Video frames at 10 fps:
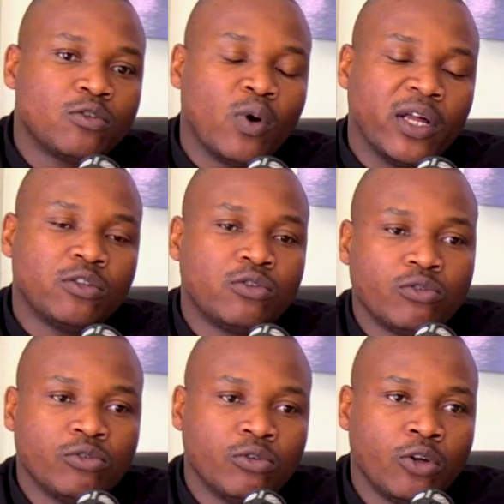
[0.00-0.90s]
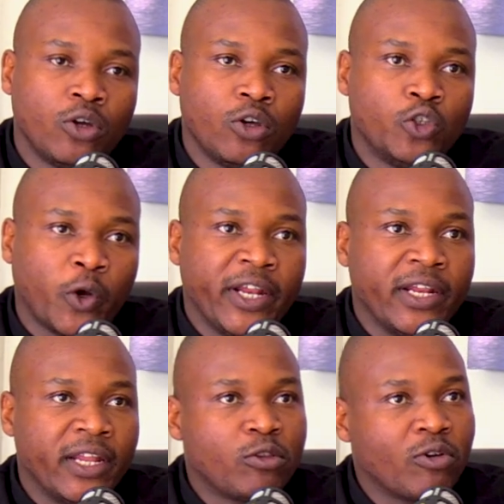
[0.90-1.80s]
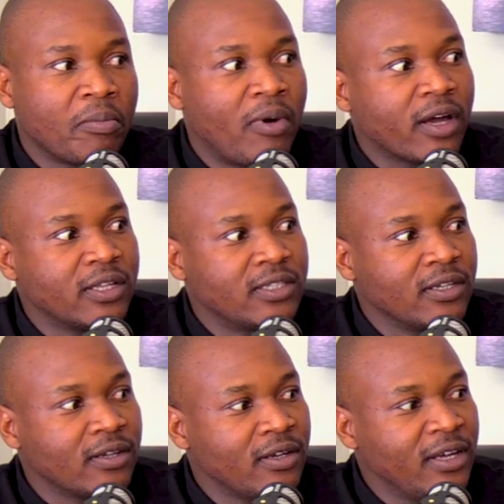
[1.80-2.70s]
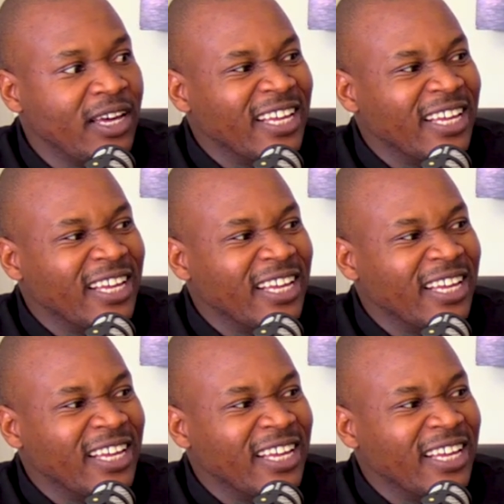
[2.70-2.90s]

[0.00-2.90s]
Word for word: to want to join network uh, marketing? Because I, I